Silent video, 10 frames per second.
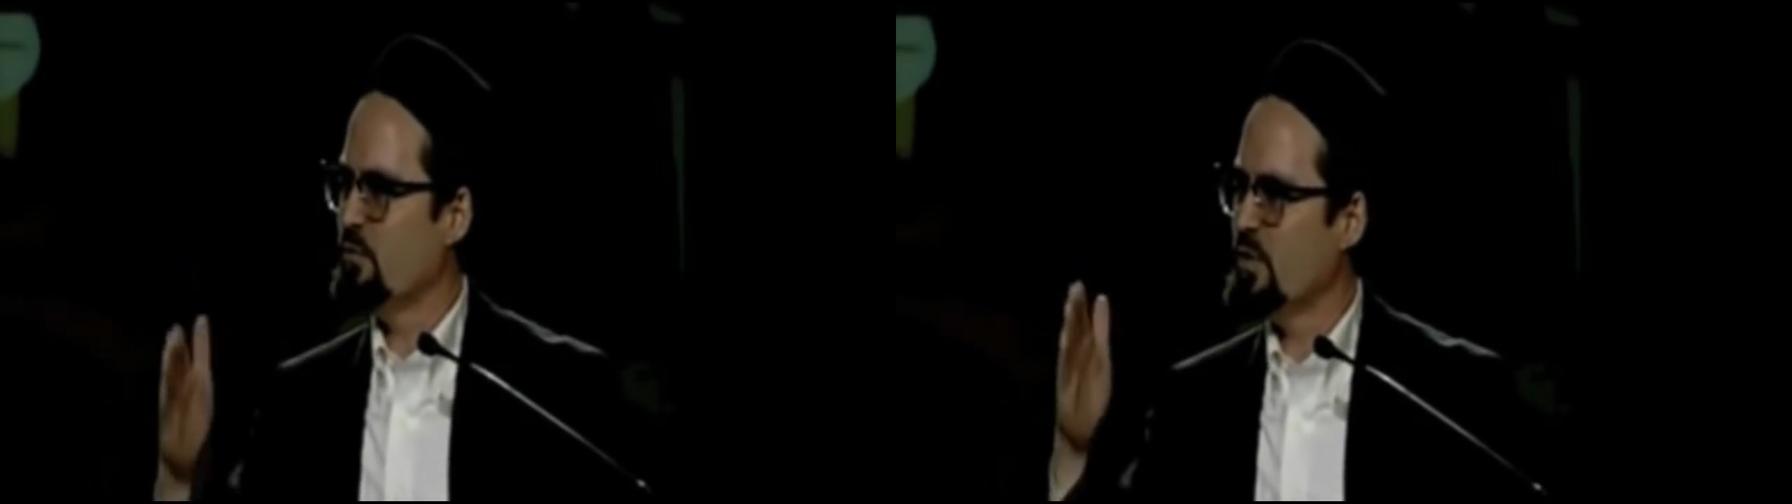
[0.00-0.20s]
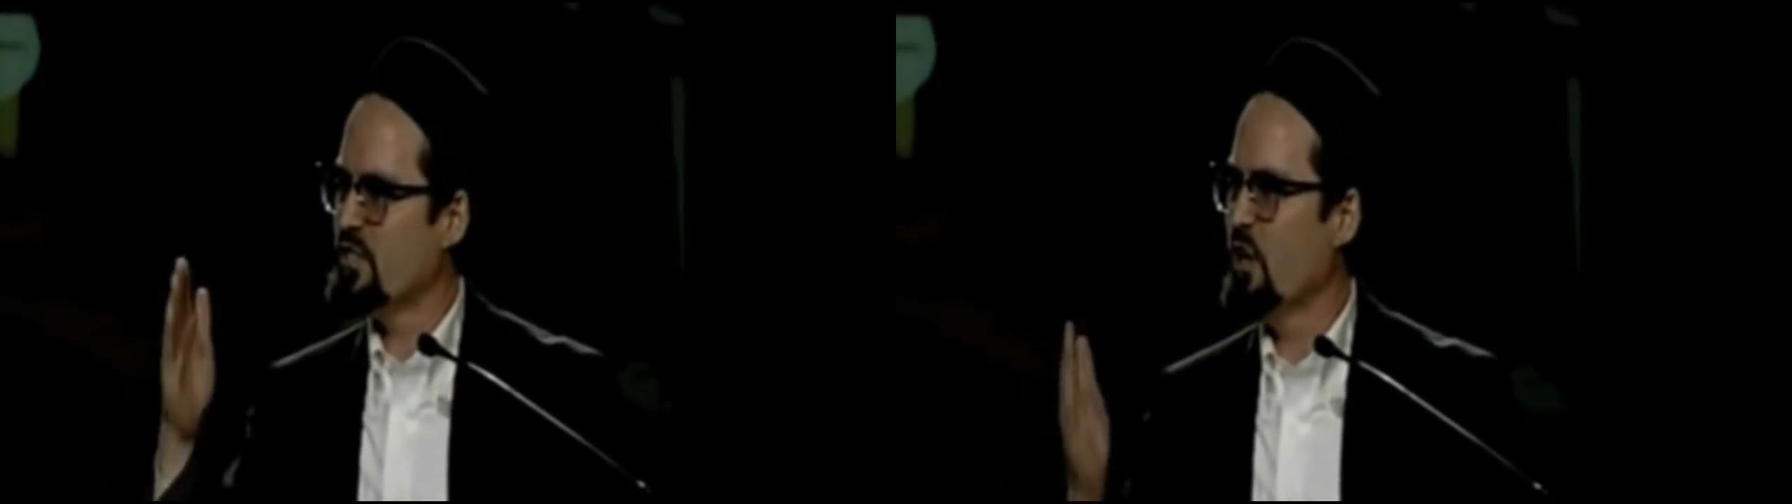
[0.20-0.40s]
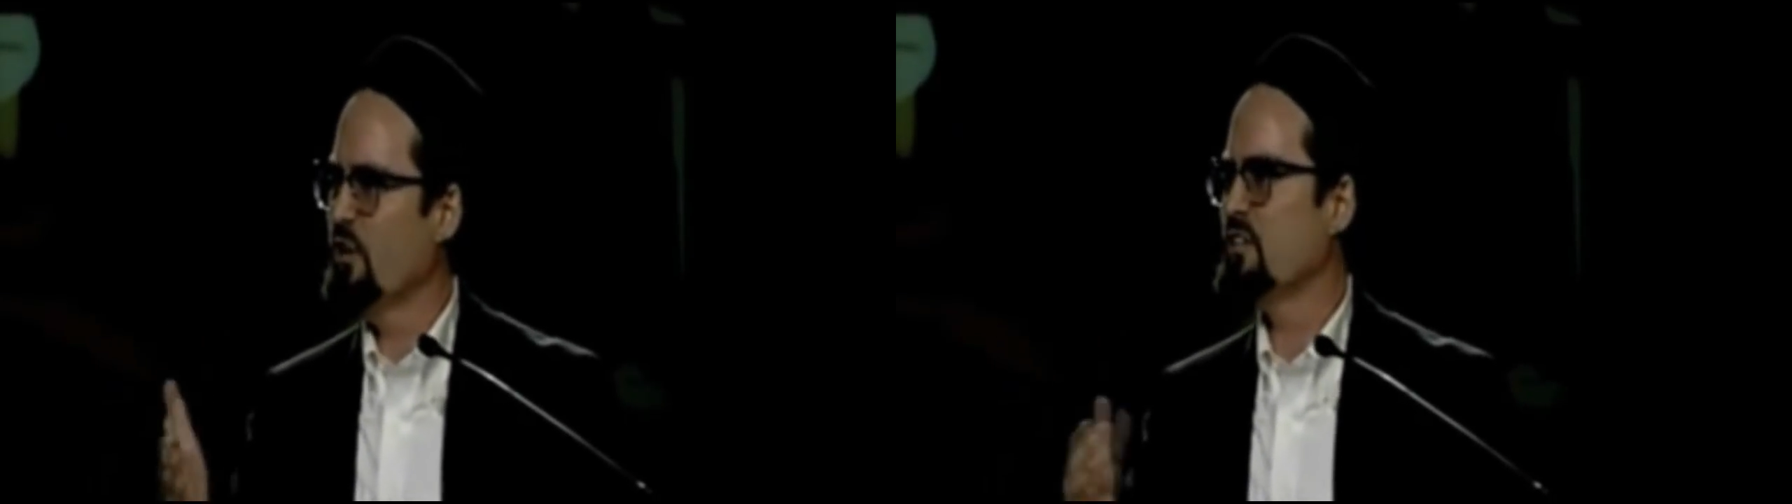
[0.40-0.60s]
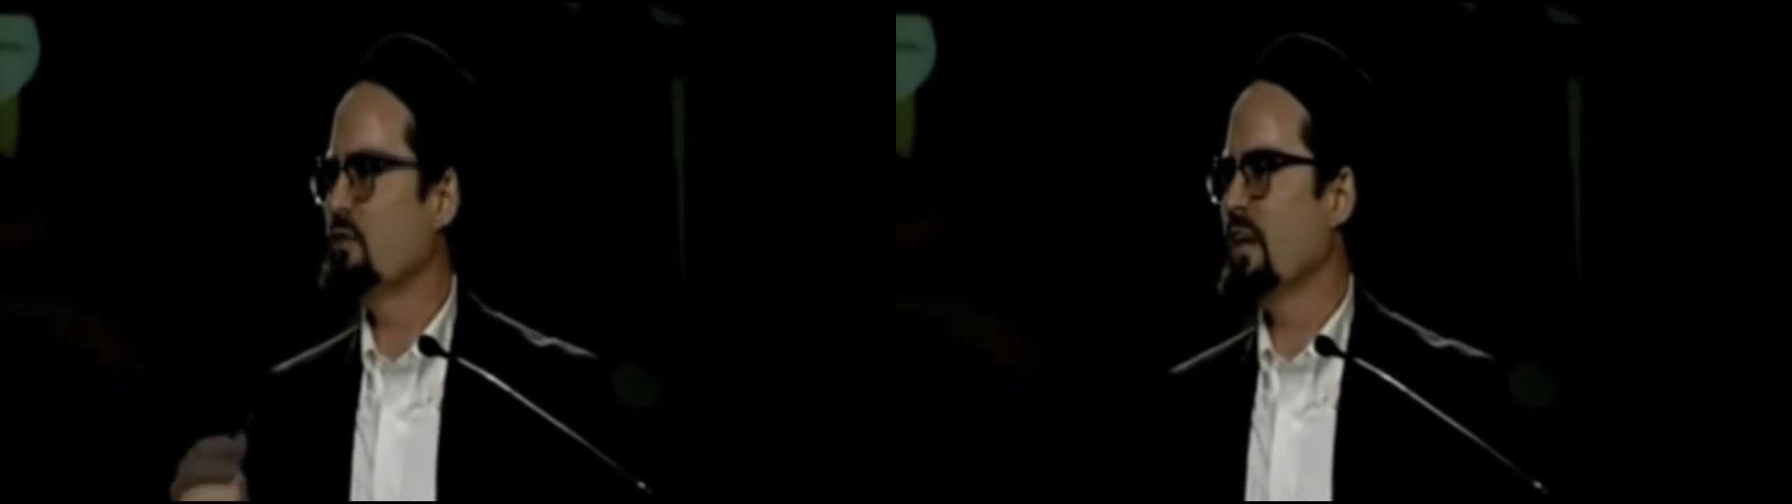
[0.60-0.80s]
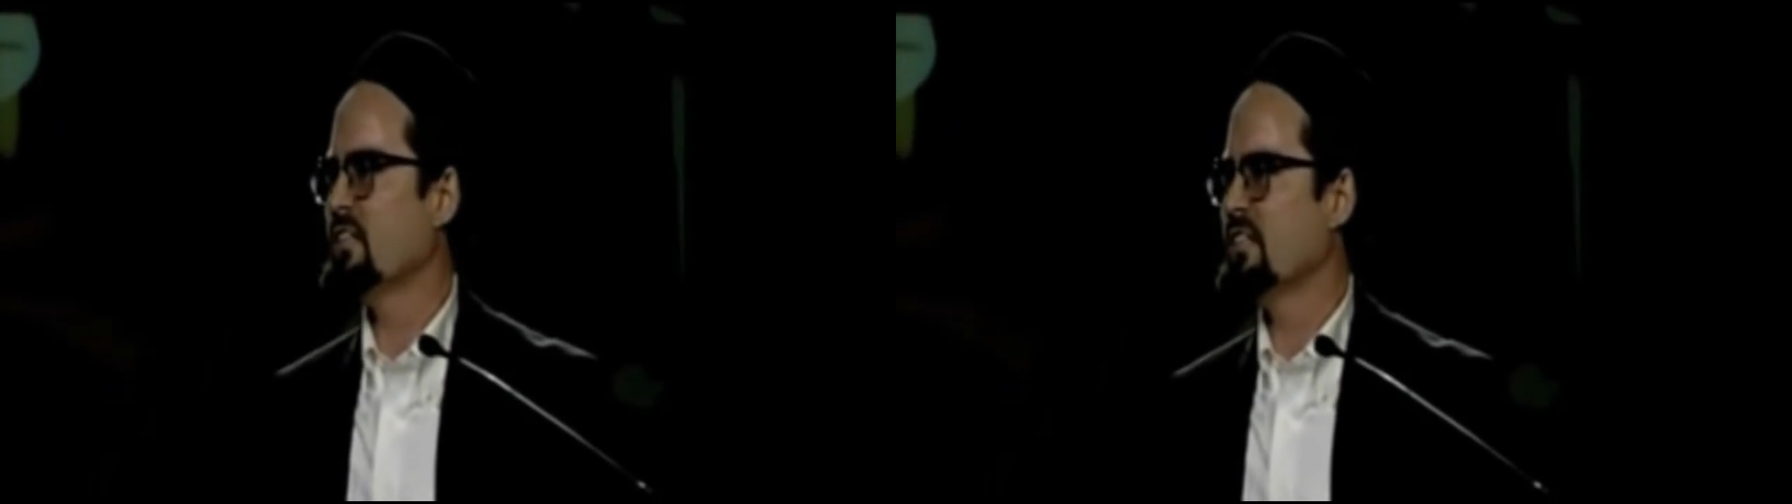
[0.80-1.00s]
if we don't
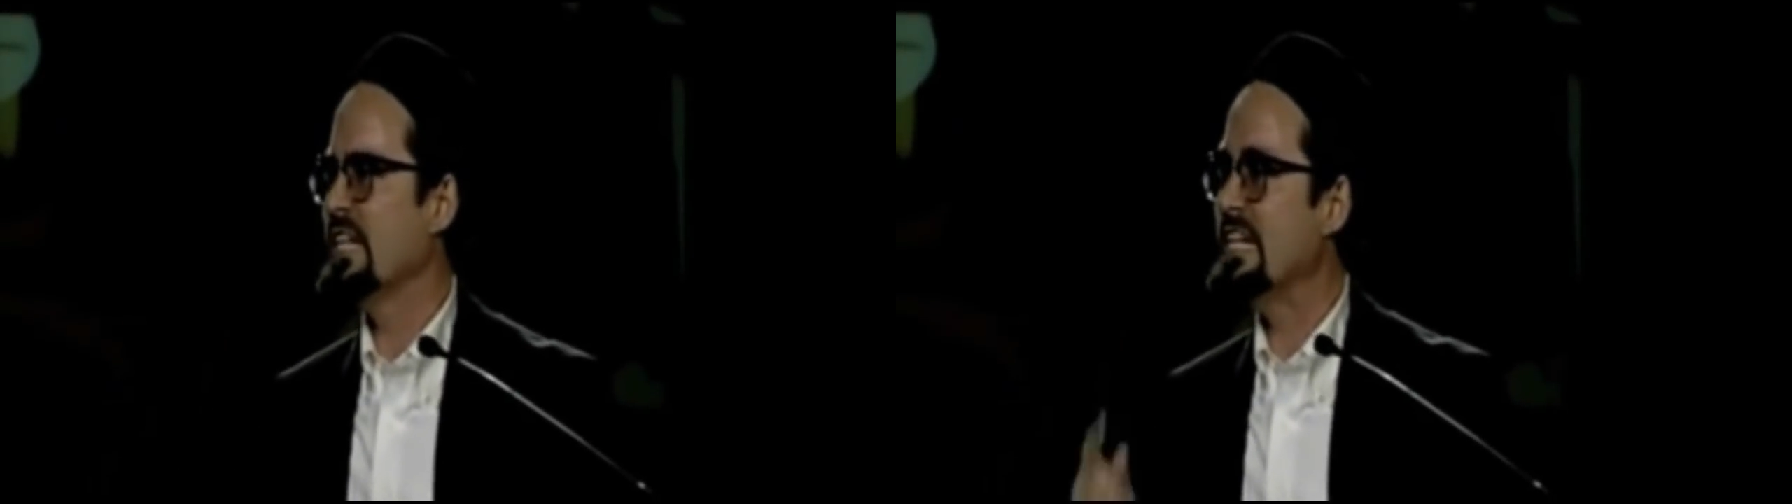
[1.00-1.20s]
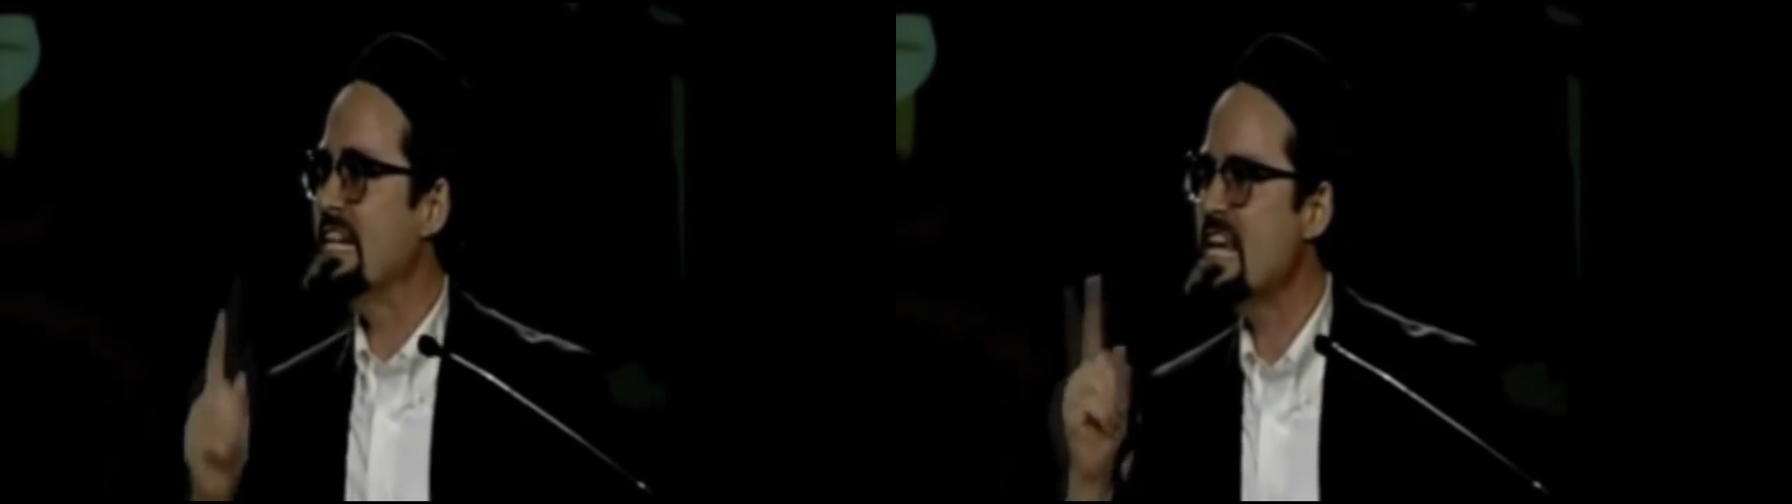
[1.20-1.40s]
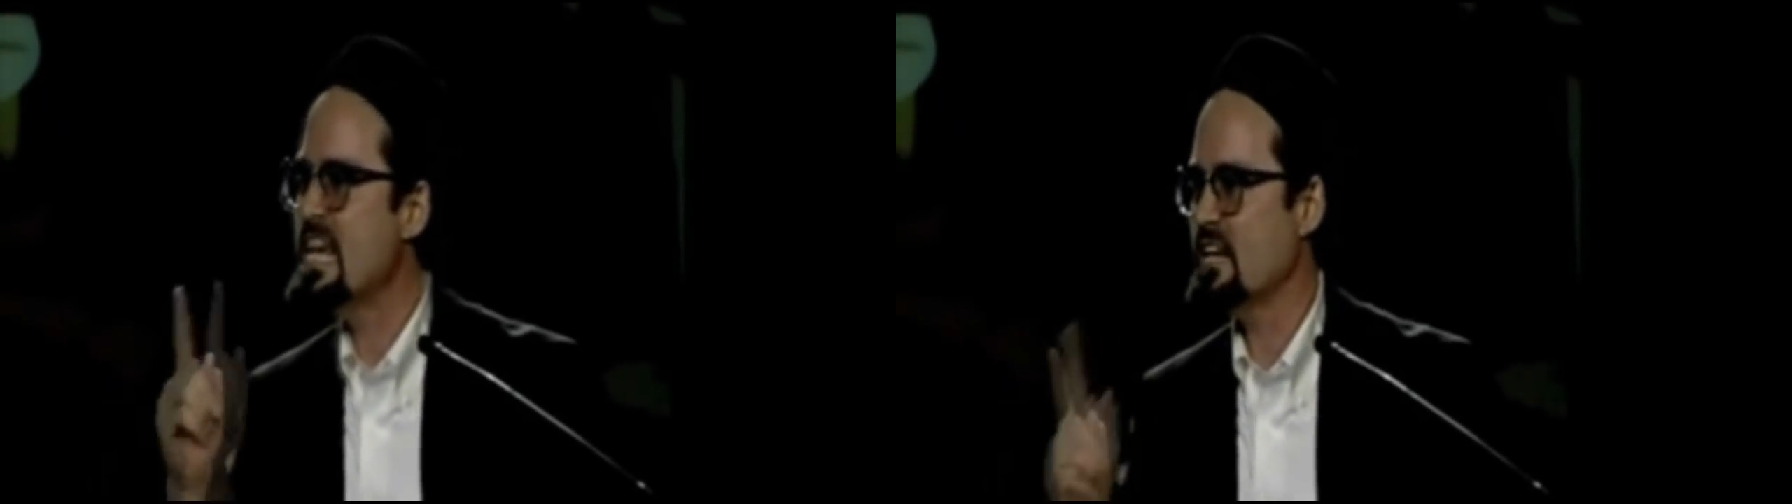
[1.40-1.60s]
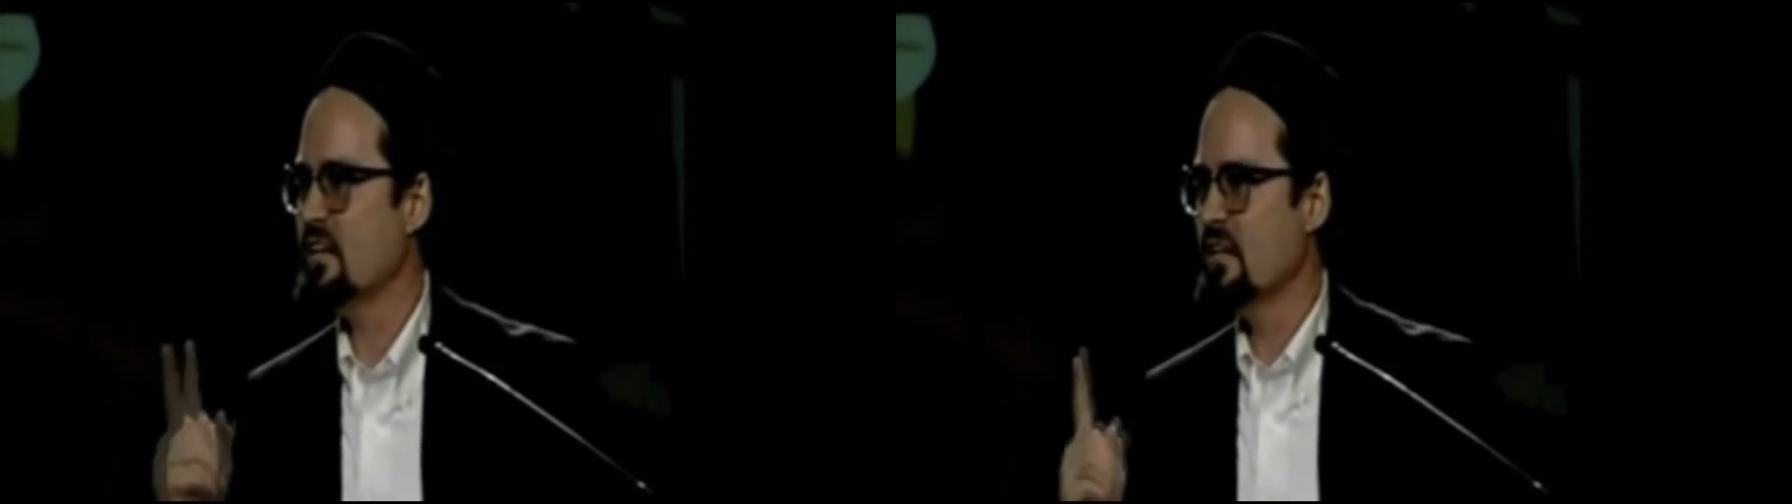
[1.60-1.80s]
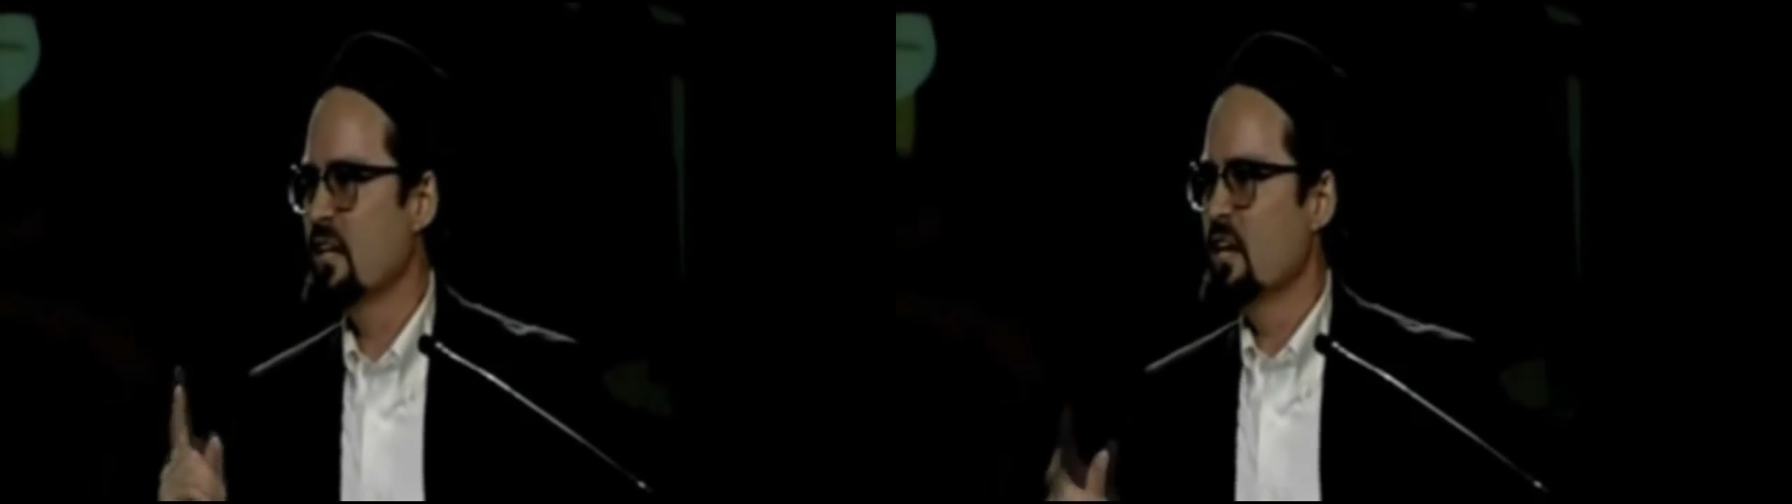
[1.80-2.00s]
address the need